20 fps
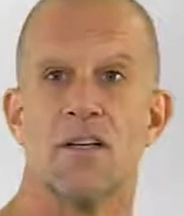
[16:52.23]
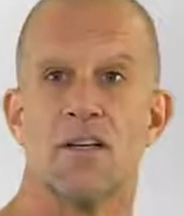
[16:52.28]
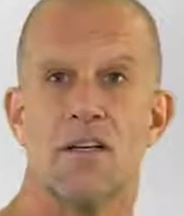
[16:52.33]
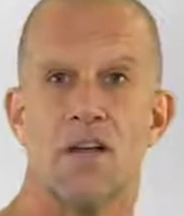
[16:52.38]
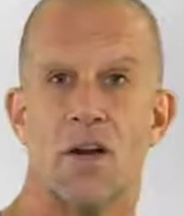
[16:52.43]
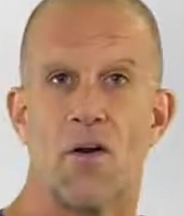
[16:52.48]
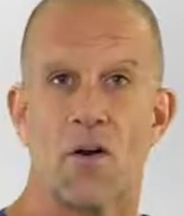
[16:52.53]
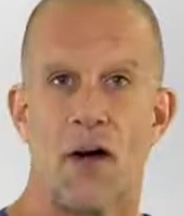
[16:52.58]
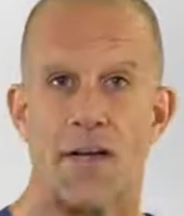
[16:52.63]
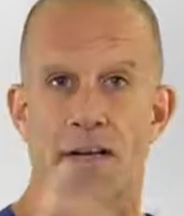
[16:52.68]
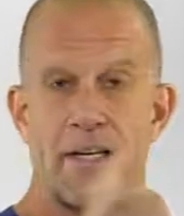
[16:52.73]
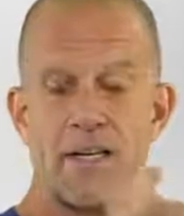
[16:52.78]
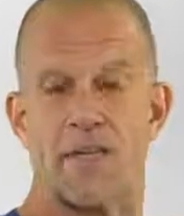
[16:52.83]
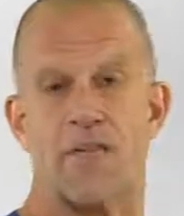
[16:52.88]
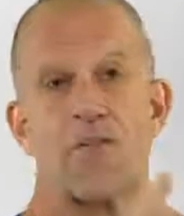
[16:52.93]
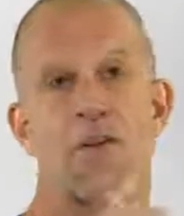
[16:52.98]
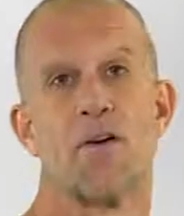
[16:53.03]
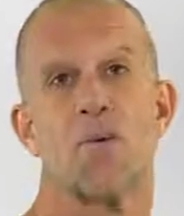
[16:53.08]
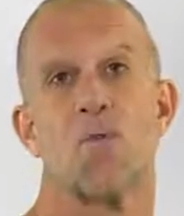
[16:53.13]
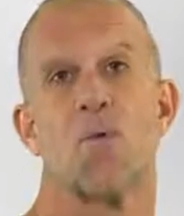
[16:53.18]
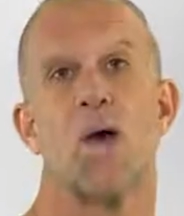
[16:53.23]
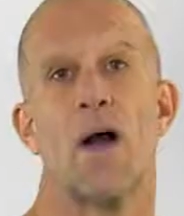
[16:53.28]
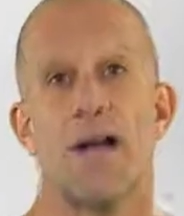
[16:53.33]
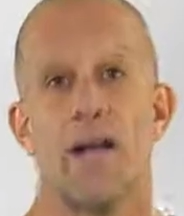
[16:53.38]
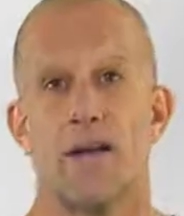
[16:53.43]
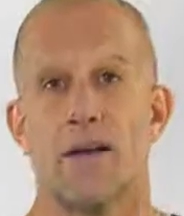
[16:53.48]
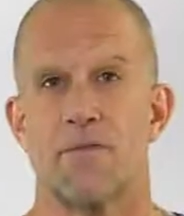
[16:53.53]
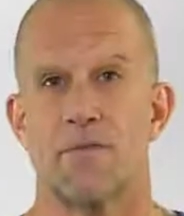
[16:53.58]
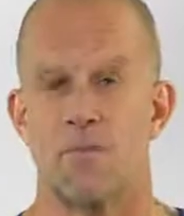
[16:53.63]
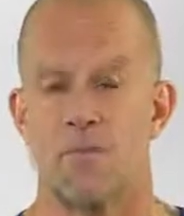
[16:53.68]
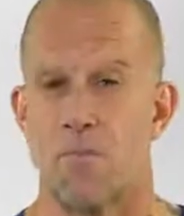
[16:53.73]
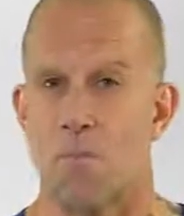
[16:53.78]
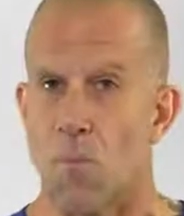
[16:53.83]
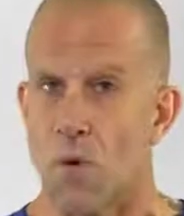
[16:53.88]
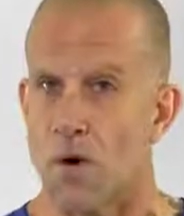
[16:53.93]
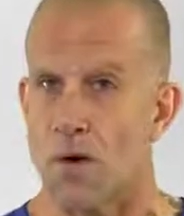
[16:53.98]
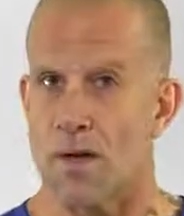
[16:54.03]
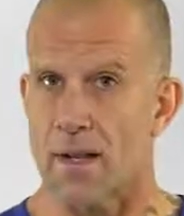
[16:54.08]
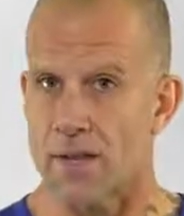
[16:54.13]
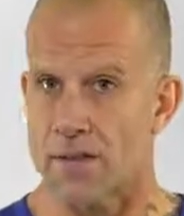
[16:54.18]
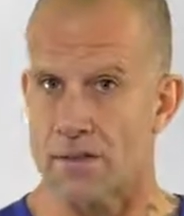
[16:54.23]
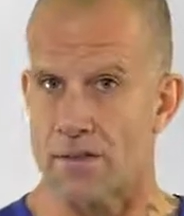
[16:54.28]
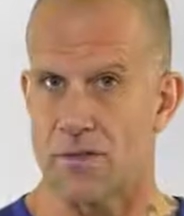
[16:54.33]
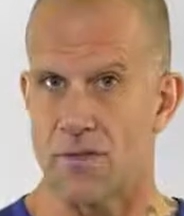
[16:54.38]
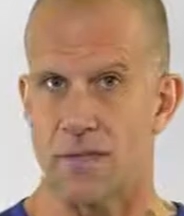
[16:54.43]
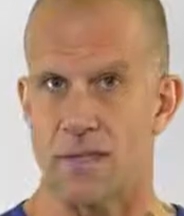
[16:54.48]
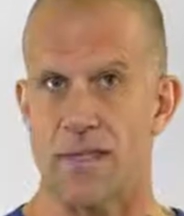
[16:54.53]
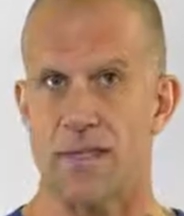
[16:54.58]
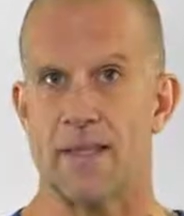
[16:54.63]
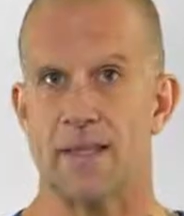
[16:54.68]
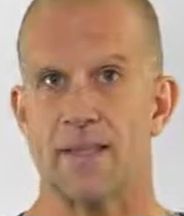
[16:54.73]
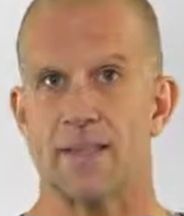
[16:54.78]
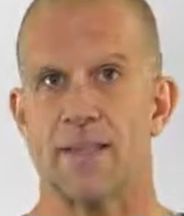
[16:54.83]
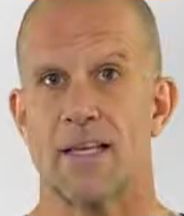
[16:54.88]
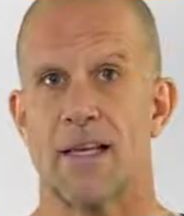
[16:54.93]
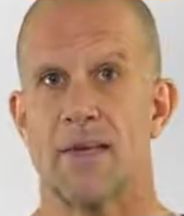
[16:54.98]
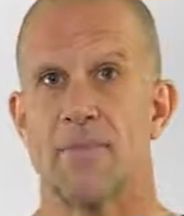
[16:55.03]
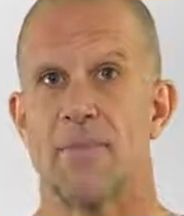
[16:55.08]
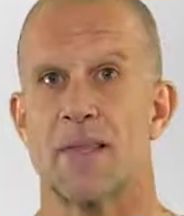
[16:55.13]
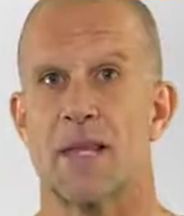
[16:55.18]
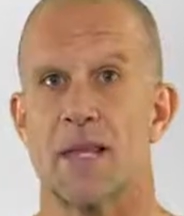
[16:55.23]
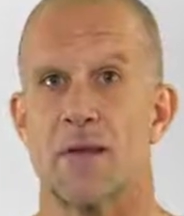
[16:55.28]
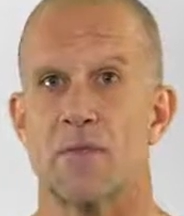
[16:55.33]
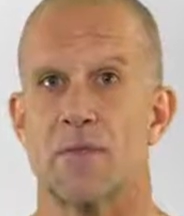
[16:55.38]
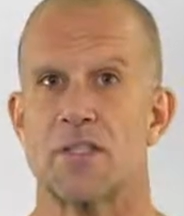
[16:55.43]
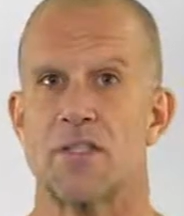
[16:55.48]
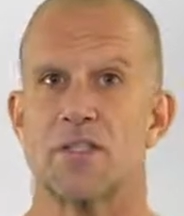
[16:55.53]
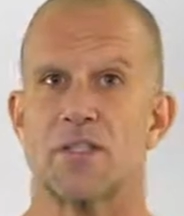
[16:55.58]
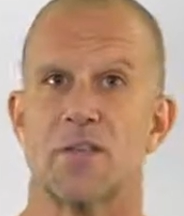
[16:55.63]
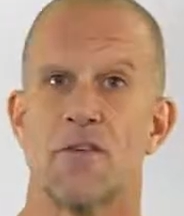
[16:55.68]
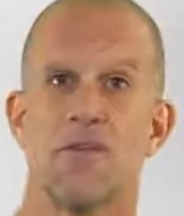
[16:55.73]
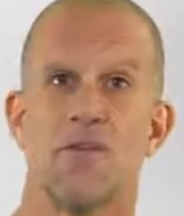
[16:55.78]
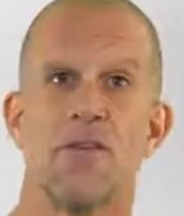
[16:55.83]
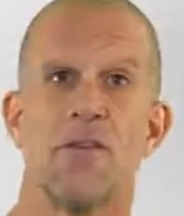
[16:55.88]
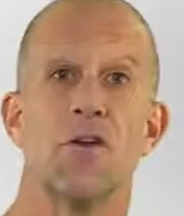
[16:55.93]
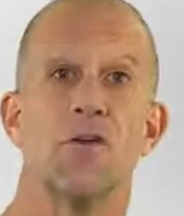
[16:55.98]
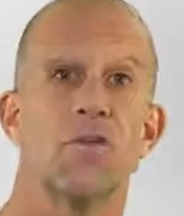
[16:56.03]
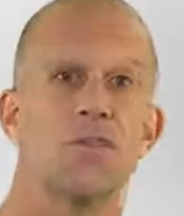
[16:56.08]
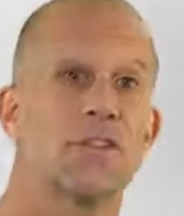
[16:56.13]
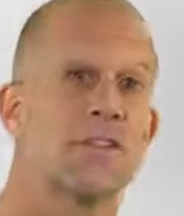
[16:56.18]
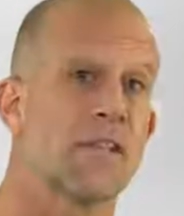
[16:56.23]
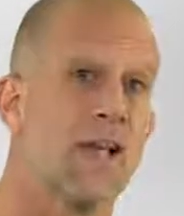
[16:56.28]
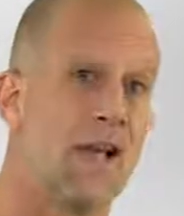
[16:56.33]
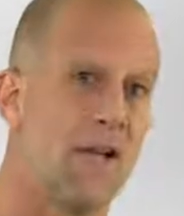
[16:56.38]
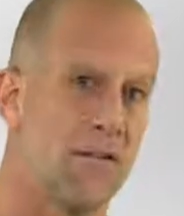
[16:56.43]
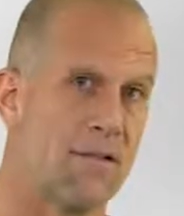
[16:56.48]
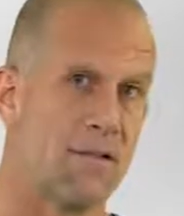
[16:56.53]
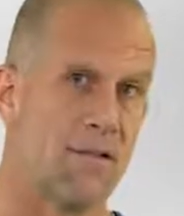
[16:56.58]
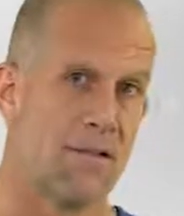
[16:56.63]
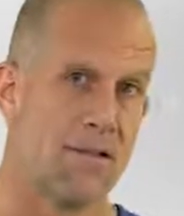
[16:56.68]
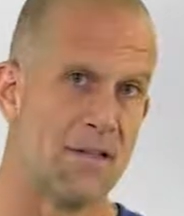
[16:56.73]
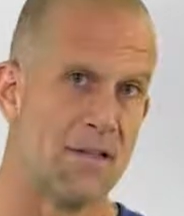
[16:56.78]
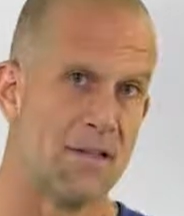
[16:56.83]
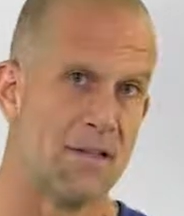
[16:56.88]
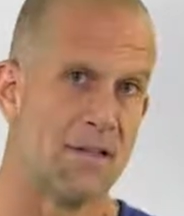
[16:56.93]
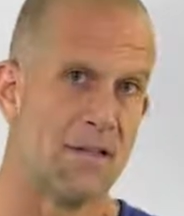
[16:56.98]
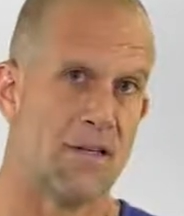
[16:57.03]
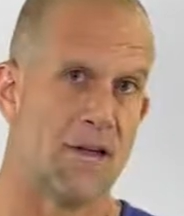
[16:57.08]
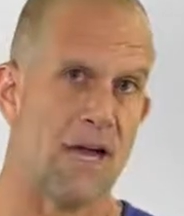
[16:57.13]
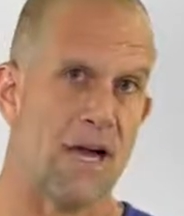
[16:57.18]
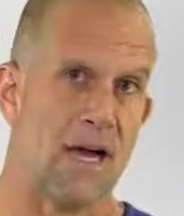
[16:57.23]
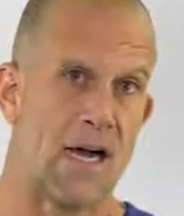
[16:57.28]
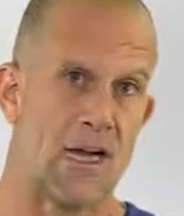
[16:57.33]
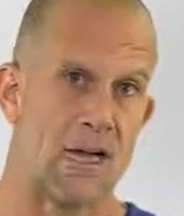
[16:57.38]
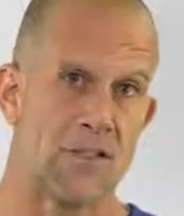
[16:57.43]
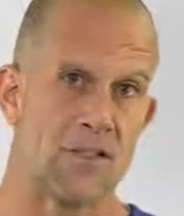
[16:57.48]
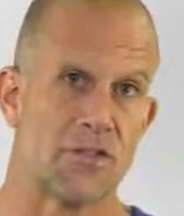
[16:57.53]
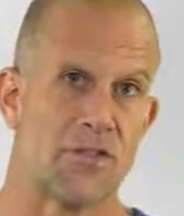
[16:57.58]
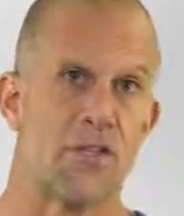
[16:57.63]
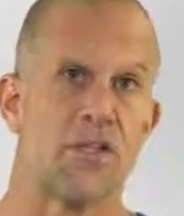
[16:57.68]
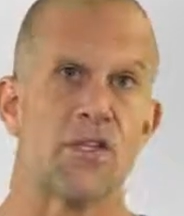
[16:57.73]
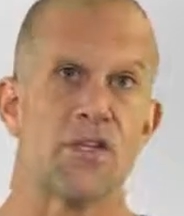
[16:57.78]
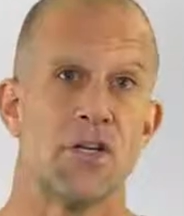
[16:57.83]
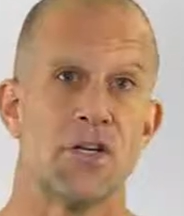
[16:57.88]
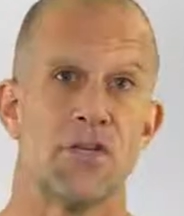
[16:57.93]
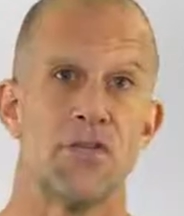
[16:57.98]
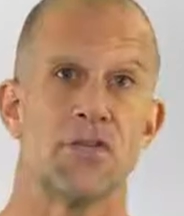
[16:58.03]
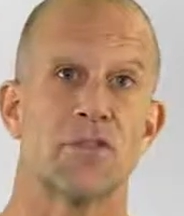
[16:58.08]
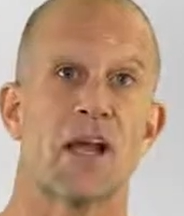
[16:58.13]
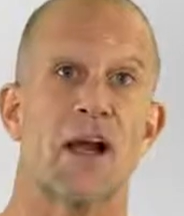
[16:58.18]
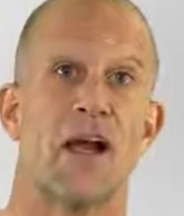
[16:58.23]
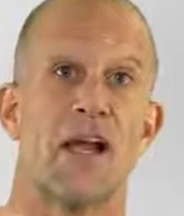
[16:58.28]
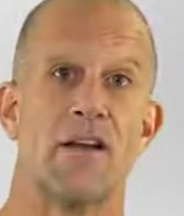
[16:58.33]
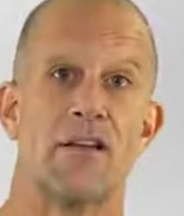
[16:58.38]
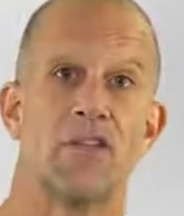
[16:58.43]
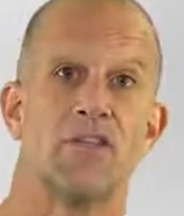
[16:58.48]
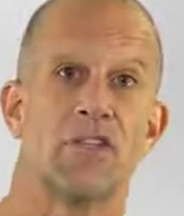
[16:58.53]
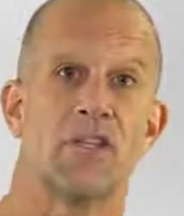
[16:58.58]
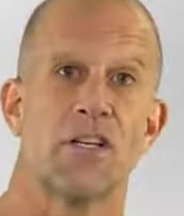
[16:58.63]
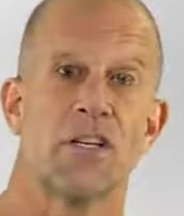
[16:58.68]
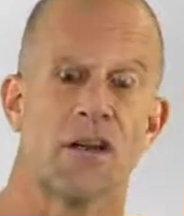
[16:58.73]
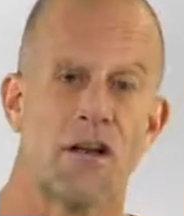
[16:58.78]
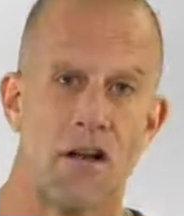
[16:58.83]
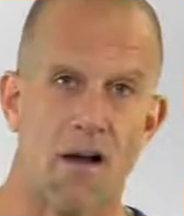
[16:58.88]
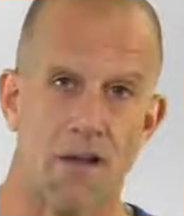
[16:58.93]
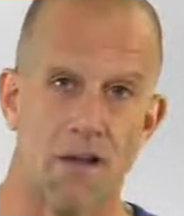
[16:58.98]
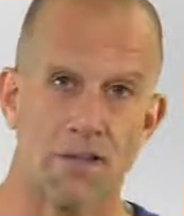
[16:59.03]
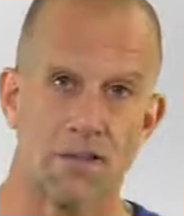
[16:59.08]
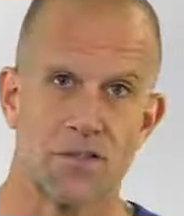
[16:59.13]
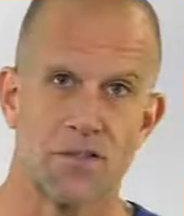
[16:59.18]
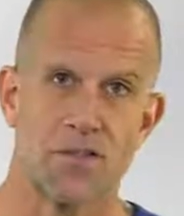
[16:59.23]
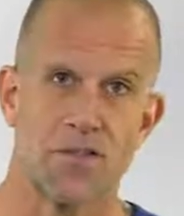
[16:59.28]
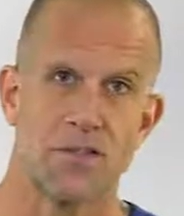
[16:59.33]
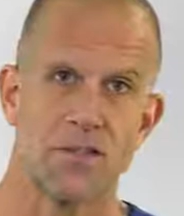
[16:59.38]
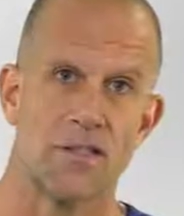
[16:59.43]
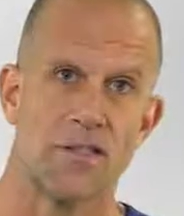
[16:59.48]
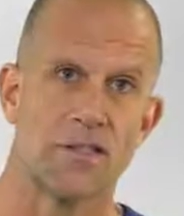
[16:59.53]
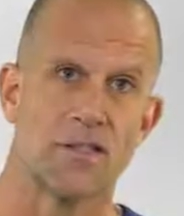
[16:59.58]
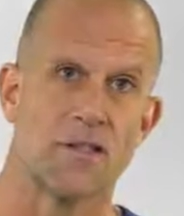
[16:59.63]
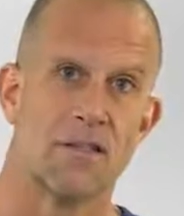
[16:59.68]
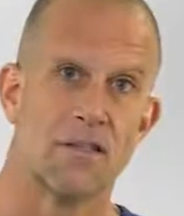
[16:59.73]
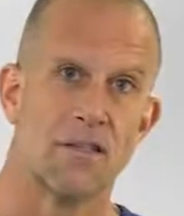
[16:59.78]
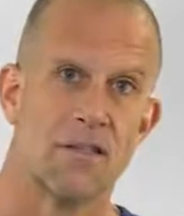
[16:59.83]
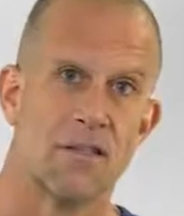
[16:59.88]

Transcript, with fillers: you know, a different way of more or less doing the same thing, which is a fuel cell uh, to use hydrogen and oxygen.